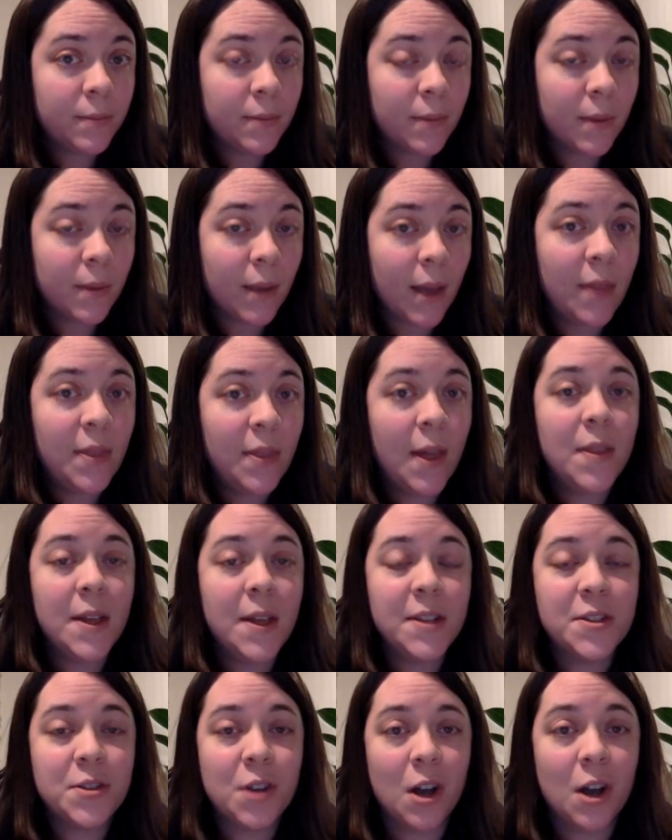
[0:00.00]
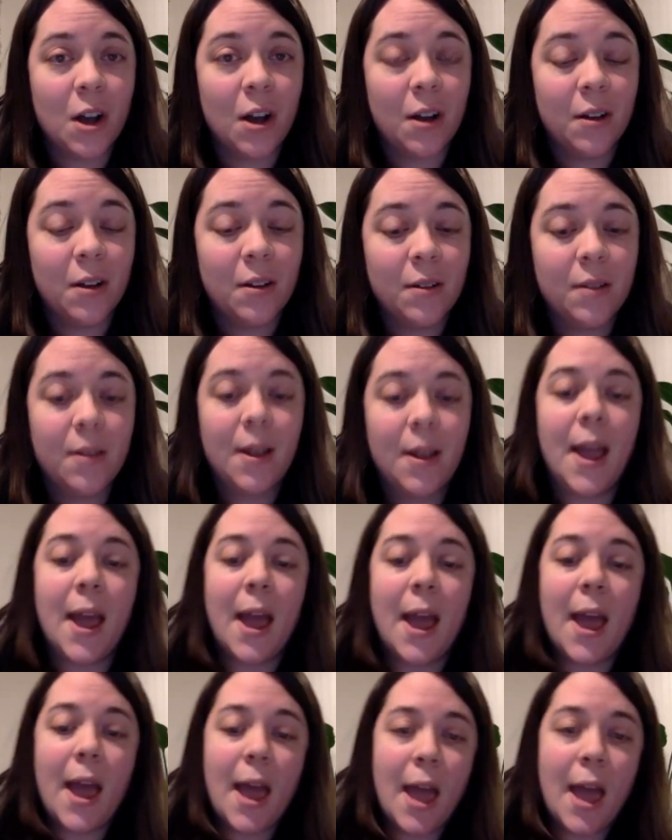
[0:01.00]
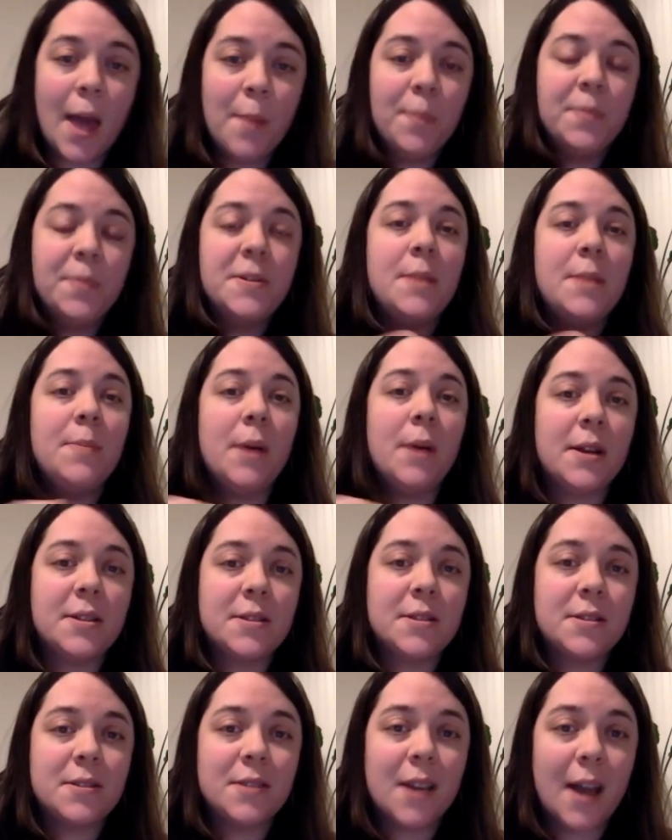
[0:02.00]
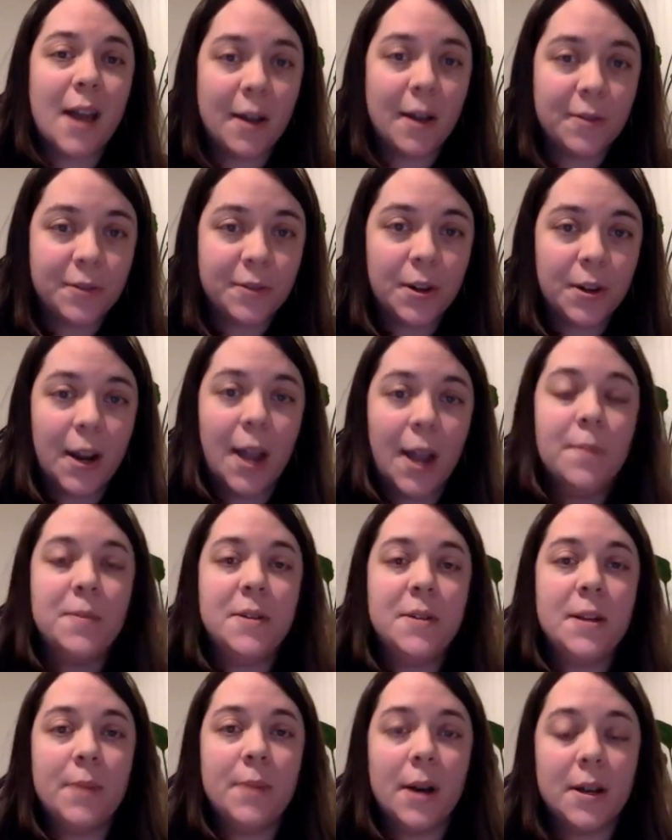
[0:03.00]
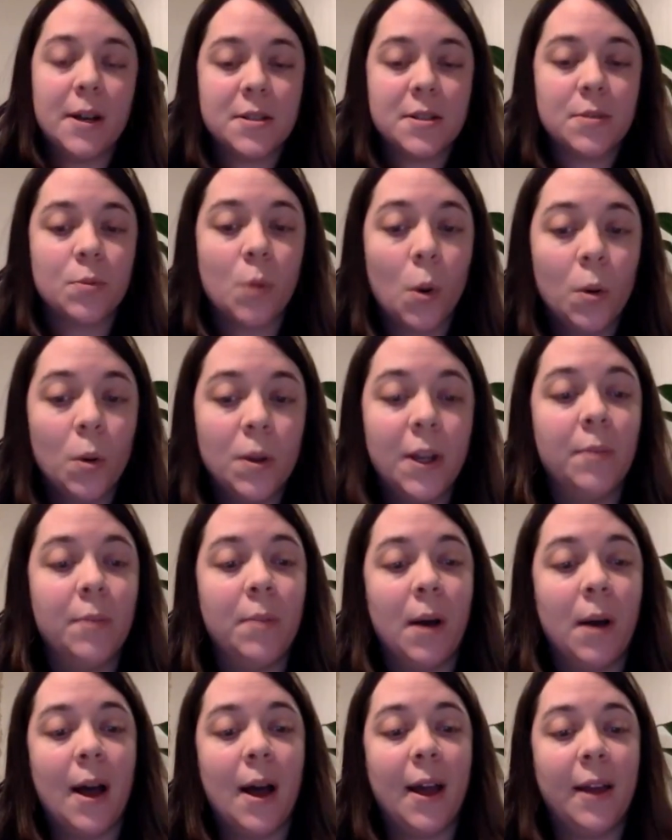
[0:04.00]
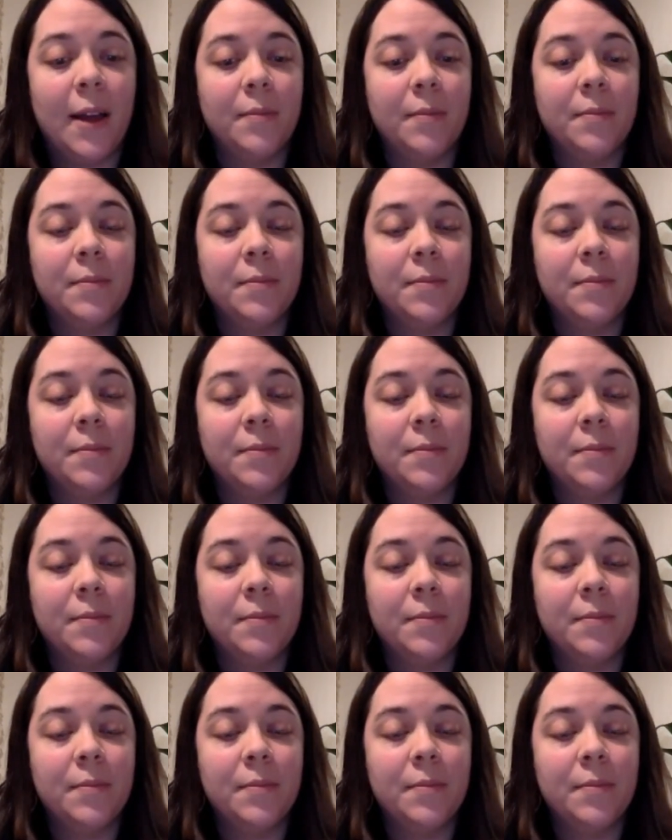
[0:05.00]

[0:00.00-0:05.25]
And then they saw empty bus after empty bus rolling by,